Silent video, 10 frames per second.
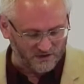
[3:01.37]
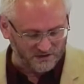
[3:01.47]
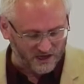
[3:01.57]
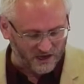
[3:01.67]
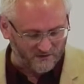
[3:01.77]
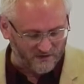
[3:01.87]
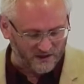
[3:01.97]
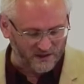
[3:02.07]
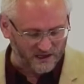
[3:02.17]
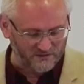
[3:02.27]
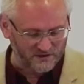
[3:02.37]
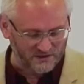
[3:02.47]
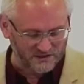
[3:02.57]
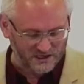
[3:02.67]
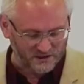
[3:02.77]
the Father loves the
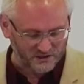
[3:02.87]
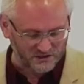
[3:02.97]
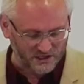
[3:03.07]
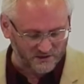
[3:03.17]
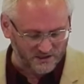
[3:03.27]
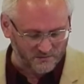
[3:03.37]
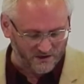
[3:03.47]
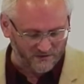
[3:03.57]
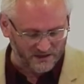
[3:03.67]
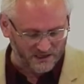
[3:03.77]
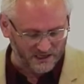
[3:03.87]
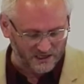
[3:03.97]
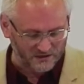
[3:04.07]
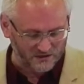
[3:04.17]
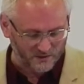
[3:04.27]
Son and shows him everything
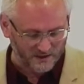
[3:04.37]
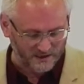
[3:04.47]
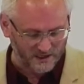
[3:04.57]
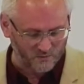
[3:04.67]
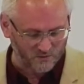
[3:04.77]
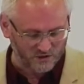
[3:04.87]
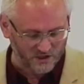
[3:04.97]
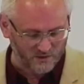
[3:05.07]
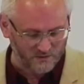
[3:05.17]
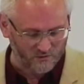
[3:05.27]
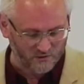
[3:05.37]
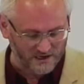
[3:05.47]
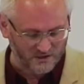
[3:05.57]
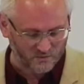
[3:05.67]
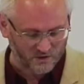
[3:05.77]
he is doing, and he will show him
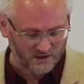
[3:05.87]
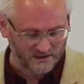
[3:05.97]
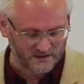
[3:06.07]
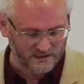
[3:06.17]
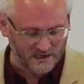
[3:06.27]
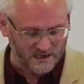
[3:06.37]
greater works